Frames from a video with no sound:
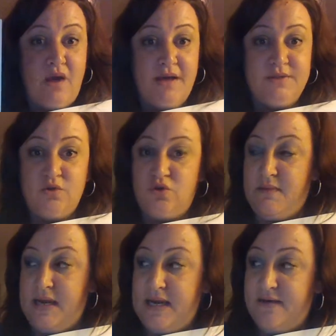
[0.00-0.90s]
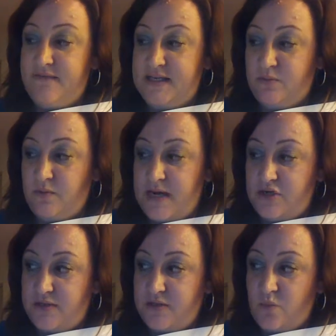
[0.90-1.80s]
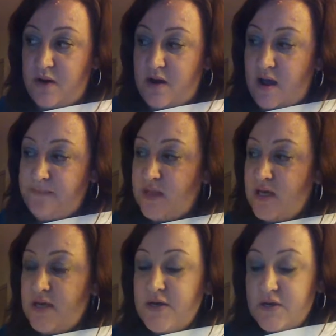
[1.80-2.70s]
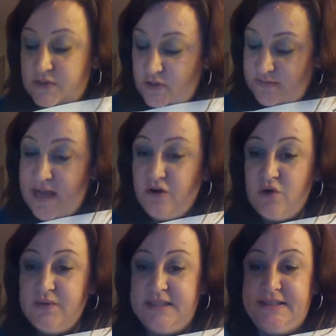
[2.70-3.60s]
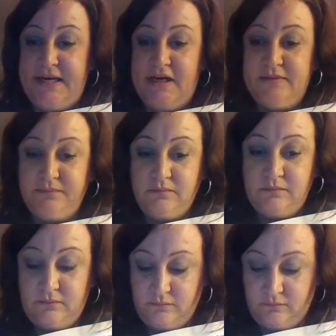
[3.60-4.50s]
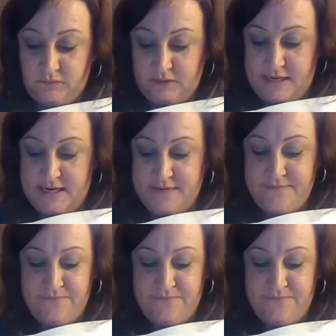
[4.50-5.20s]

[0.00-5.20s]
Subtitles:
social media, Facebook pages and whatnot. So that goes in there. Okay.